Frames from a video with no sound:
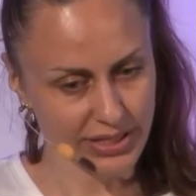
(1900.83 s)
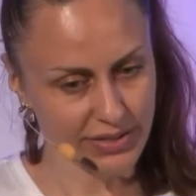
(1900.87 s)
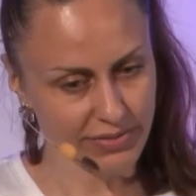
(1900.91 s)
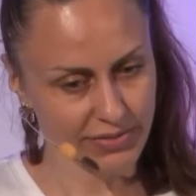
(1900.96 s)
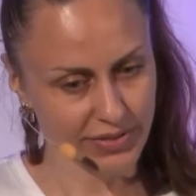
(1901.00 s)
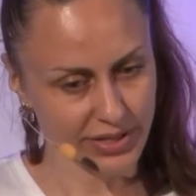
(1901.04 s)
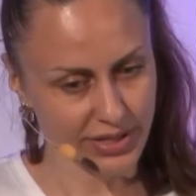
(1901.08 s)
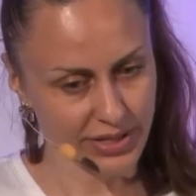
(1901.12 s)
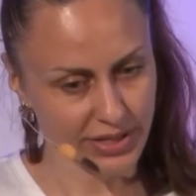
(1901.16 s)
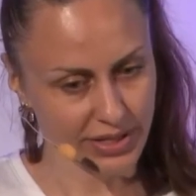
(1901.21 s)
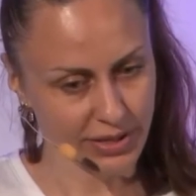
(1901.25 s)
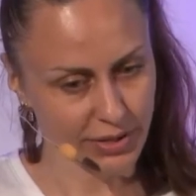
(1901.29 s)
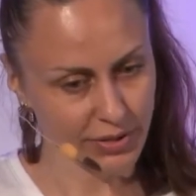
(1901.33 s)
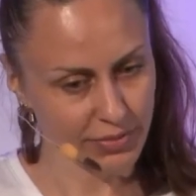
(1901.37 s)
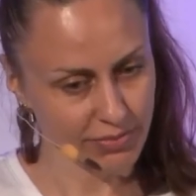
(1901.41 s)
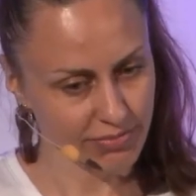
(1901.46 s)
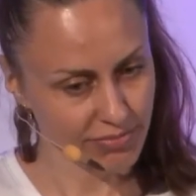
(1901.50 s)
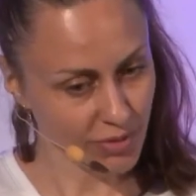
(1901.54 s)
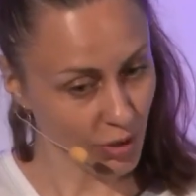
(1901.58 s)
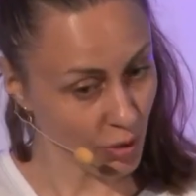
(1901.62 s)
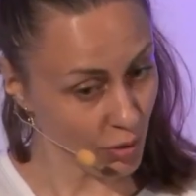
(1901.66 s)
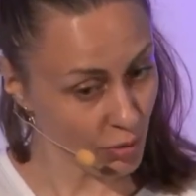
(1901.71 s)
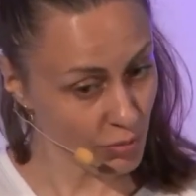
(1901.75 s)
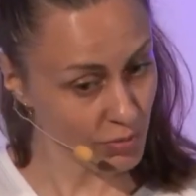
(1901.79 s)
If I
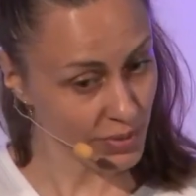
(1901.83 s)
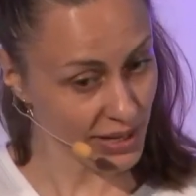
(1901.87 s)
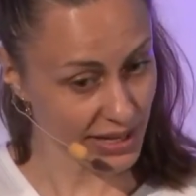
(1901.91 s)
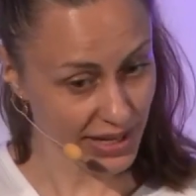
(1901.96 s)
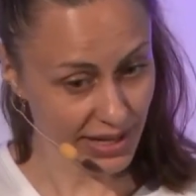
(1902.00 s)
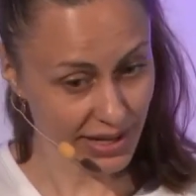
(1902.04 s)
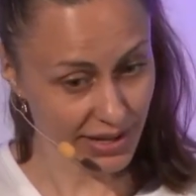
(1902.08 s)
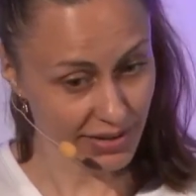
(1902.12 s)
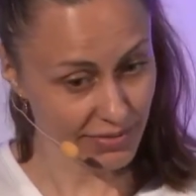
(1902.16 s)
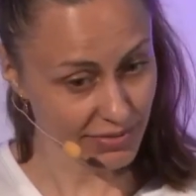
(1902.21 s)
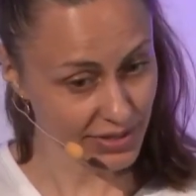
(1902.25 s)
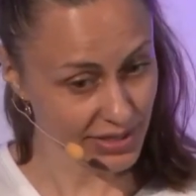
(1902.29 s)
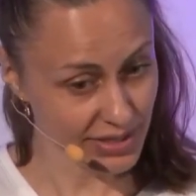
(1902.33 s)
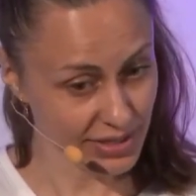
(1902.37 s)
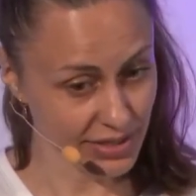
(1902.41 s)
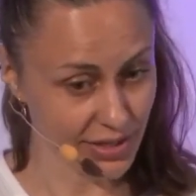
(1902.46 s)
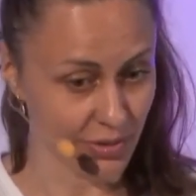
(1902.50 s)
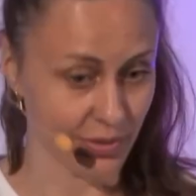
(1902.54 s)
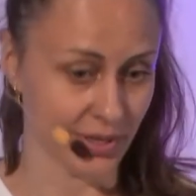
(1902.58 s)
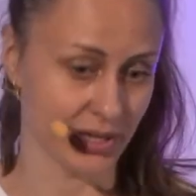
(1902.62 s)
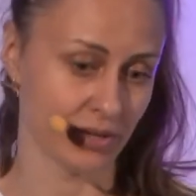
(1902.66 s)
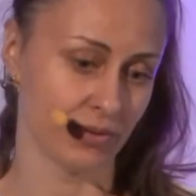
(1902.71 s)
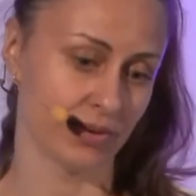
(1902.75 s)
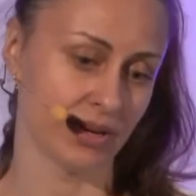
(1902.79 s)
hope I have it.
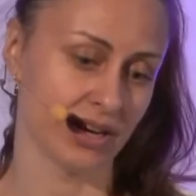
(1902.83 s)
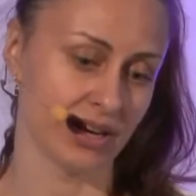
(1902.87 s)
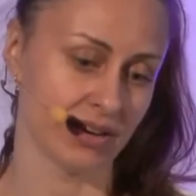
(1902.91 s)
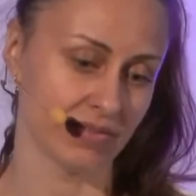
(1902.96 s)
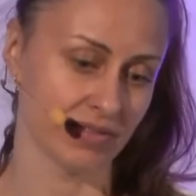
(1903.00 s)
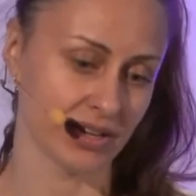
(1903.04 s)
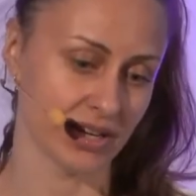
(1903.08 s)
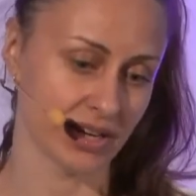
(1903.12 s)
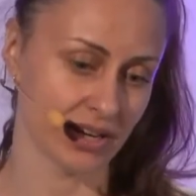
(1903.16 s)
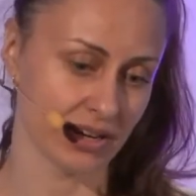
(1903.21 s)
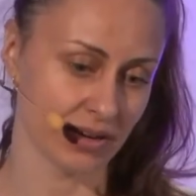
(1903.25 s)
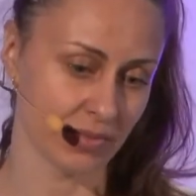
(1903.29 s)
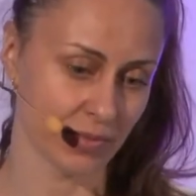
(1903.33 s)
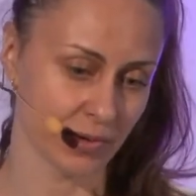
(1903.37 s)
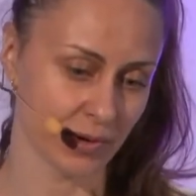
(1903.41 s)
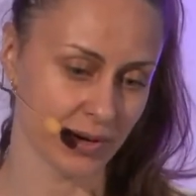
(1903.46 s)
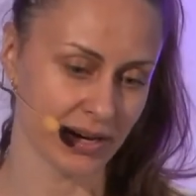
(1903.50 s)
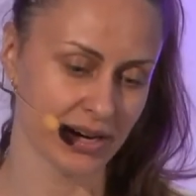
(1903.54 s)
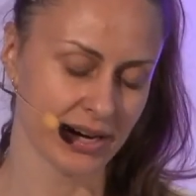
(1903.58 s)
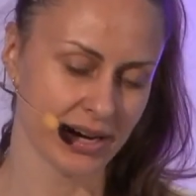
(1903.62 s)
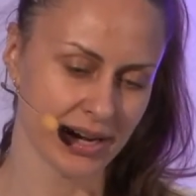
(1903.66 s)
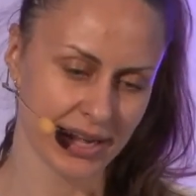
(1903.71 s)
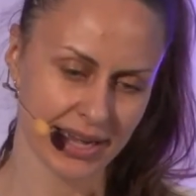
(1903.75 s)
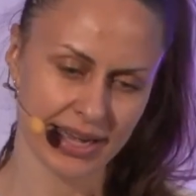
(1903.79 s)
No, I don't have it anymore.